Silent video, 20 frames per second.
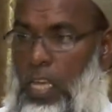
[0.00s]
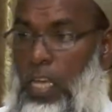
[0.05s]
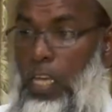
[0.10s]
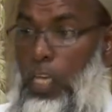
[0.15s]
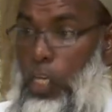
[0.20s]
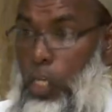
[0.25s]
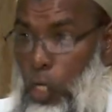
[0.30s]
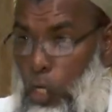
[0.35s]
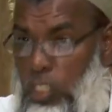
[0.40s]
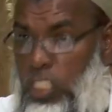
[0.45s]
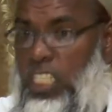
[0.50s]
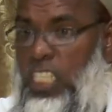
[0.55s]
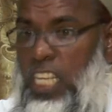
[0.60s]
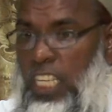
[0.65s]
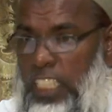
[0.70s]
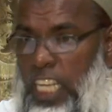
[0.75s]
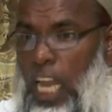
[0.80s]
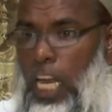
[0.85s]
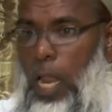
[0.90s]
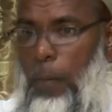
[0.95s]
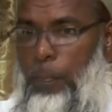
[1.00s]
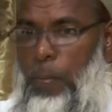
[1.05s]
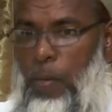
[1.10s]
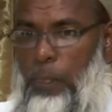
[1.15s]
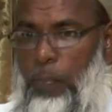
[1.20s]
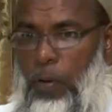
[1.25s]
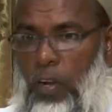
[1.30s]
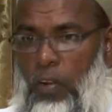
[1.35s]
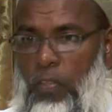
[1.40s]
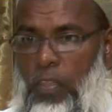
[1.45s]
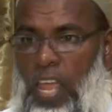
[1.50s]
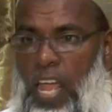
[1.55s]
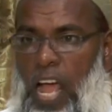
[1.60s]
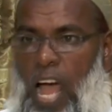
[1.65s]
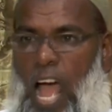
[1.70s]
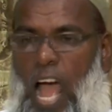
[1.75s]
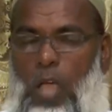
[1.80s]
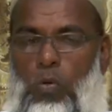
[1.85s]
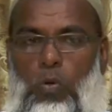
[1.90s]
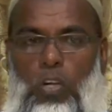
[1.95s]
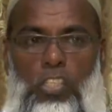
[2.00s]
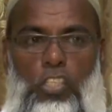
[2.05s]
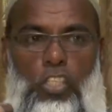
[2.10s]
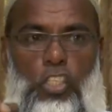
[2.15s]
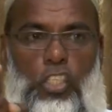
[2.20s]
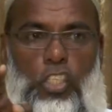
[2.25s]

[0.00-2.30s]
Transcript: He used to tell the people, I will